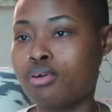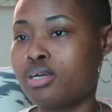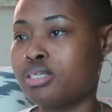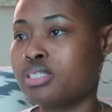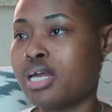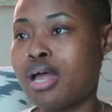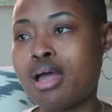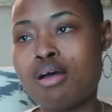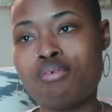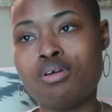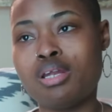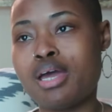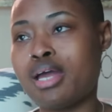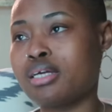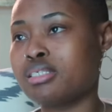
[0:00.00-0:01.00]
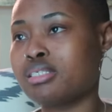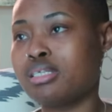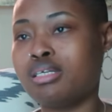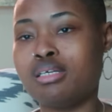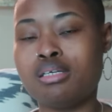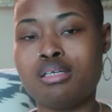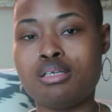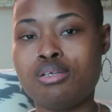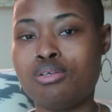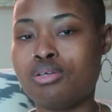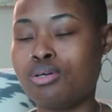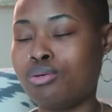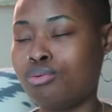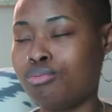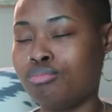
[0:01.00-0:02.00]
Because I have a lasting
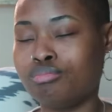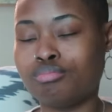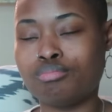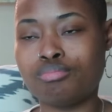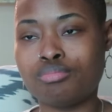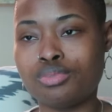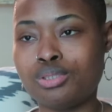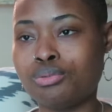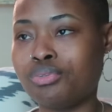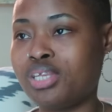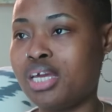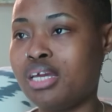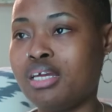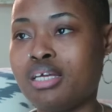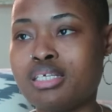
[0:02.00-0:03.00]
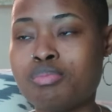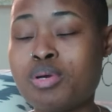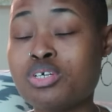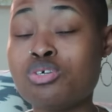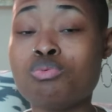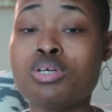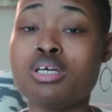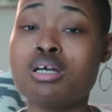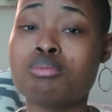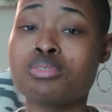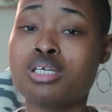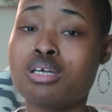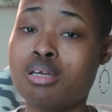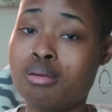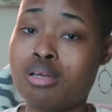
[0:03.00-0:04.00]
little thing, especially when it comes to
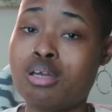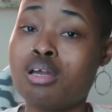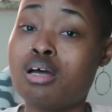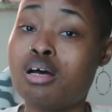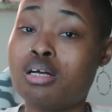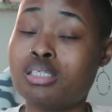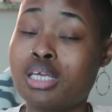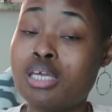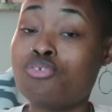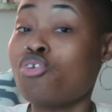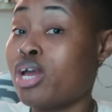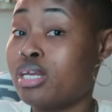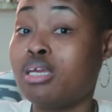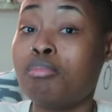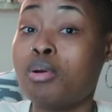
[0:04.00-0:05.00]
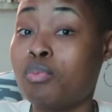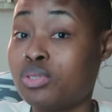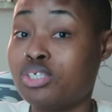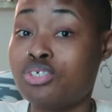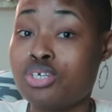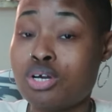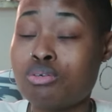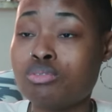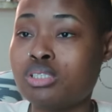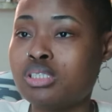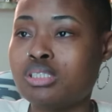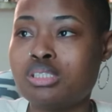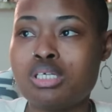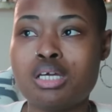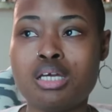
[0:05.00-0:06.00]
keep trying to keep up with the
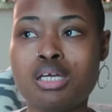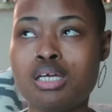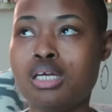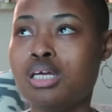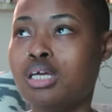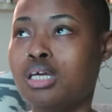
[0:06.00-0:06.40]
Joneses, like,